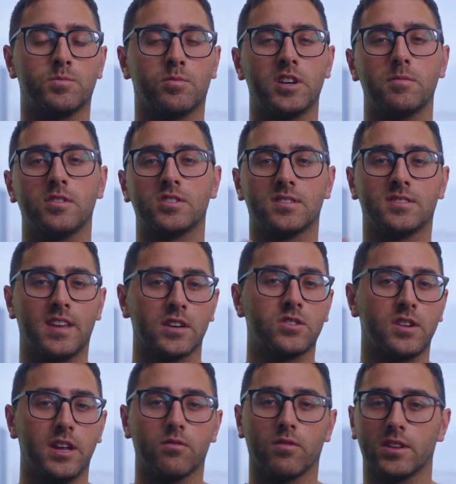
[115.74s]
is pretty much the
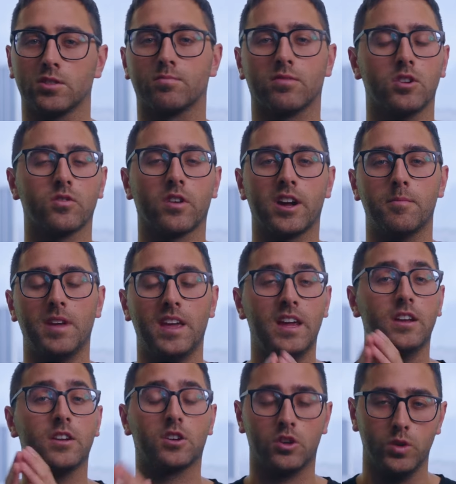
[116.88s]
Section 8 rental program
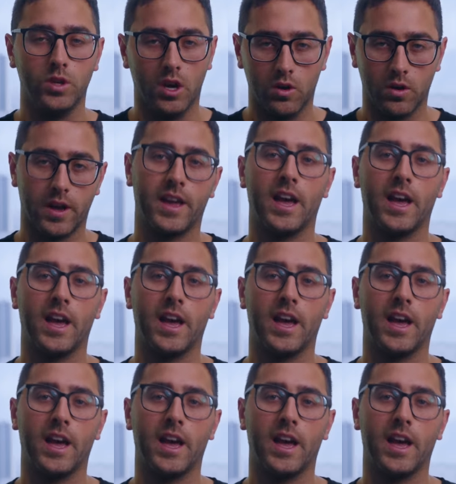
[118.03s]
in Cuyahoga